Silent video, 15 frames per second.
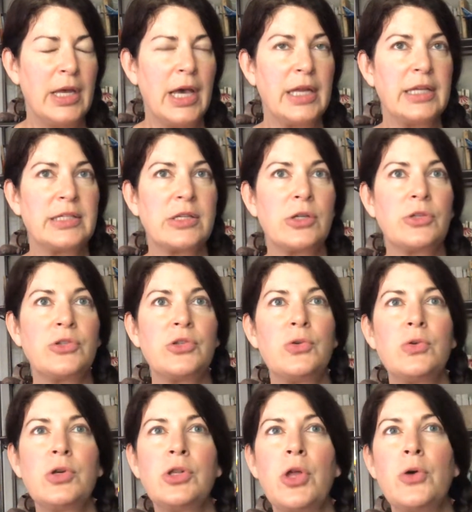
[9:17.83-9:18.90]
and he's
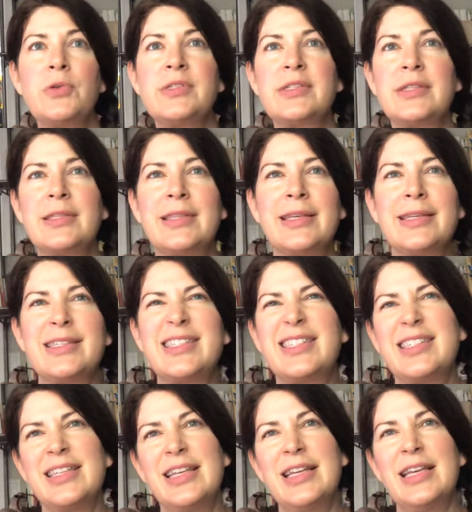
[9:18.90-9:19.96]
too close to
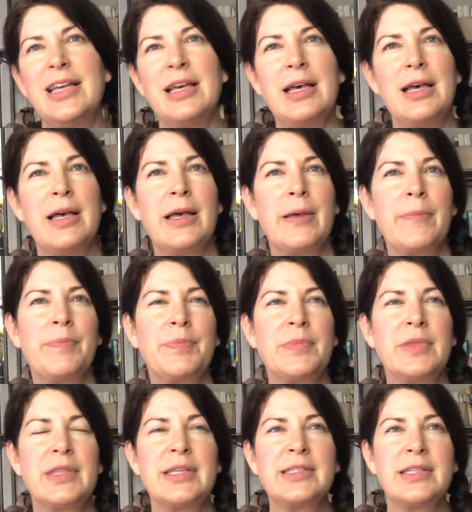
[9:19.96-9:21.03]
this
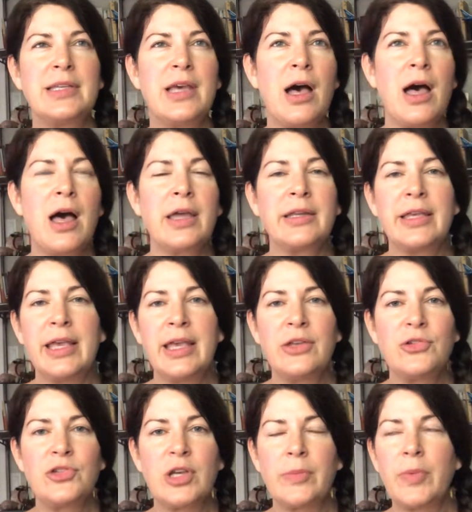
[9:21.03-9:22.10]
god
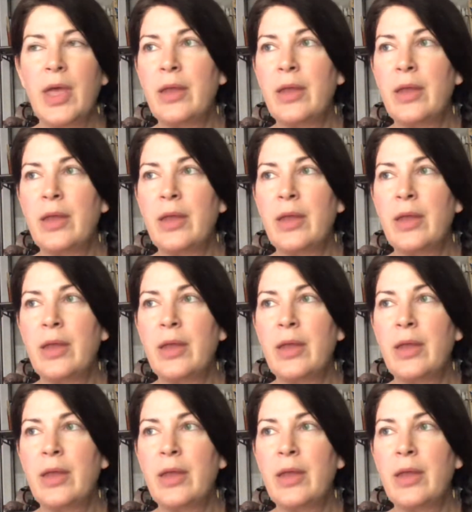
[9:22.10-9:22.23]
kingship.